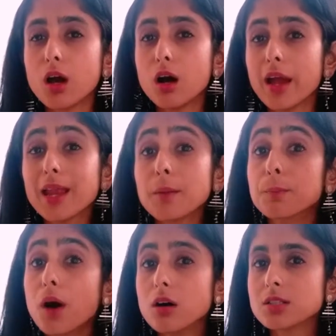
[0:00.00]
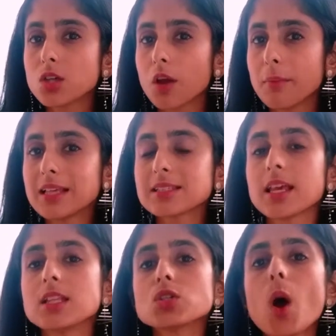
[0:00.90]
it burns on my
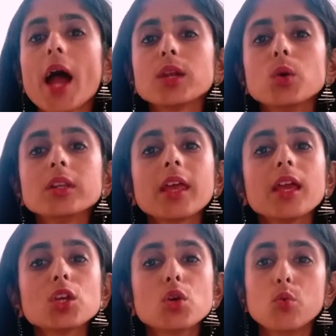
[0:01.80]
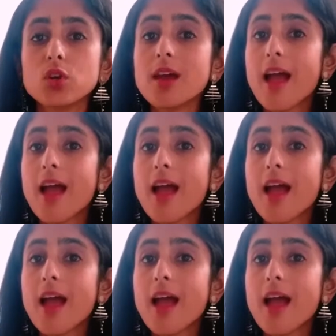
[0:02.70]
skin. So I don't think you would